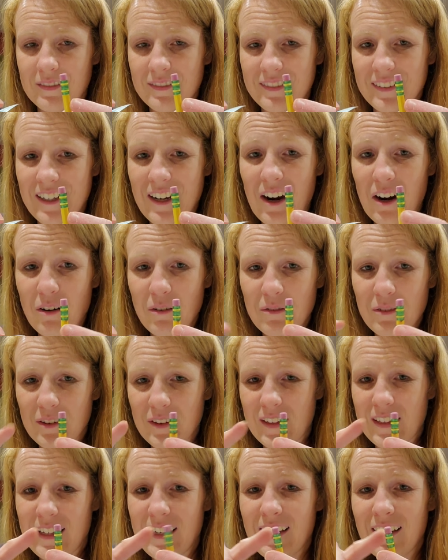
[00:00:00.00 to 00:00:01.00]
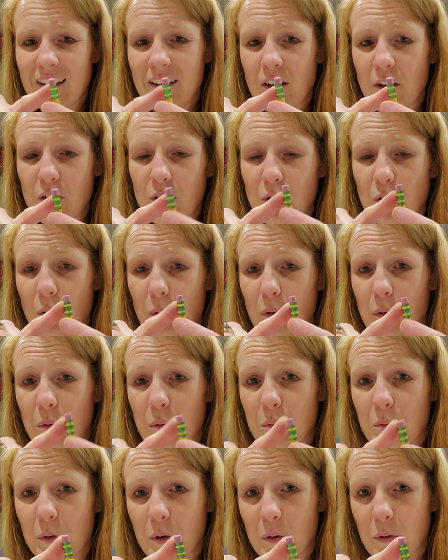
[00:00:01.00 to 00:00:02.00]
carefully go
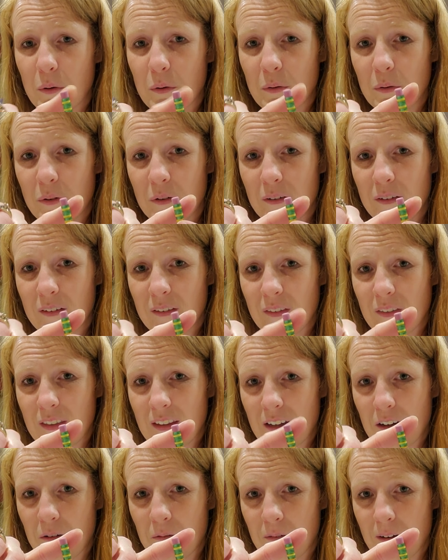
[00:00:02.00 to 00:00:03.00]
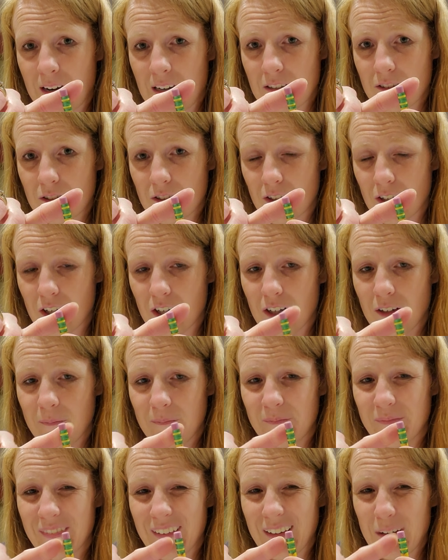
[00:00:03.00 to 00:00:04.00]
through the eraser
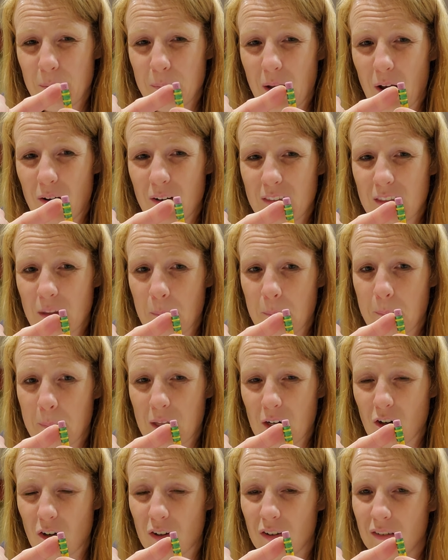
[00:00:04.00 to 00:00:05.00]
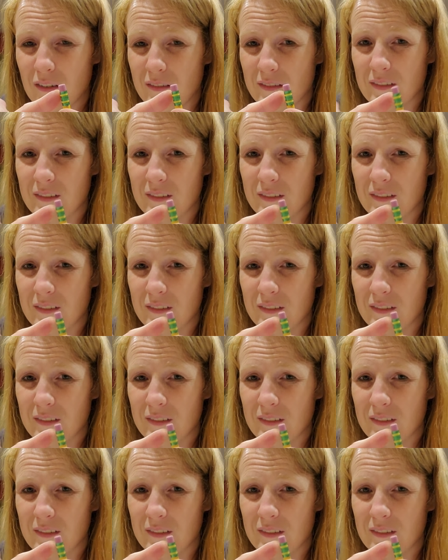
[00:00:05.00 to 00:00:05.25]
about in the middle